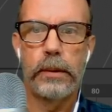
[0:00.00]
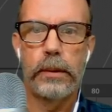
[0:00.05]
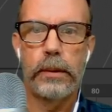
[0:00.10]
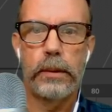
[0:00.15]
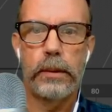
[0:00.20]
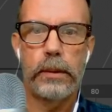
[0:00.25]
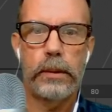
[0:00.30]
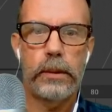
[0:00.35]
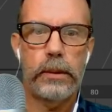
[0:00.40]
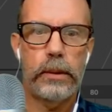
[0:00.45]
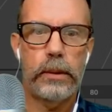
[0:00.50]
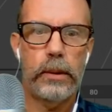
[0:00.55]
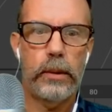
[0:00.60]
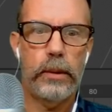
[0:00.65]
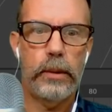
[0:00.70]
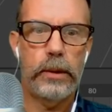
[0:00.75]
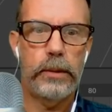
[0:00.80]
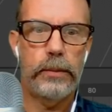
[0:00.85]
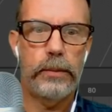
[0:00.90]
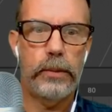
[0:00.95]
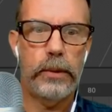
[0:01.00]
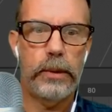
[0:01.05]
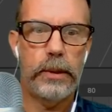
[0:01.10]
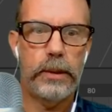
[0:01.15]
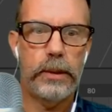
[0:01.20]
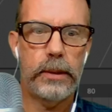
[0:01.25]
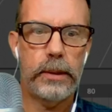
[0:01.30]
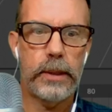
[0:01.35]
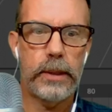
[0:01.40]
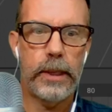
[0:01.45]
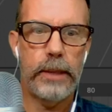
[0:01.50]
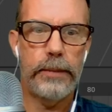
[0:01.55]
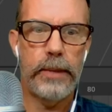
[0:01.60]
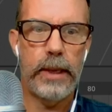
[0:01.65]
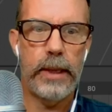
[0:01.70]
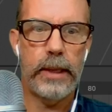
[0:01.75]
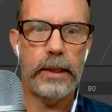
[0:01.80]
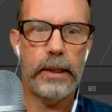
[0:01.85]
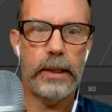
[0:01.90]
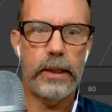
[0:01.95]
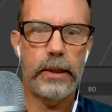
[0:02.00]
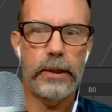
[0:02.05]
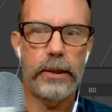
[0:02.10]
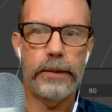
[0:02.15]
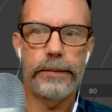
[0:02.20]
So let's put this guy back here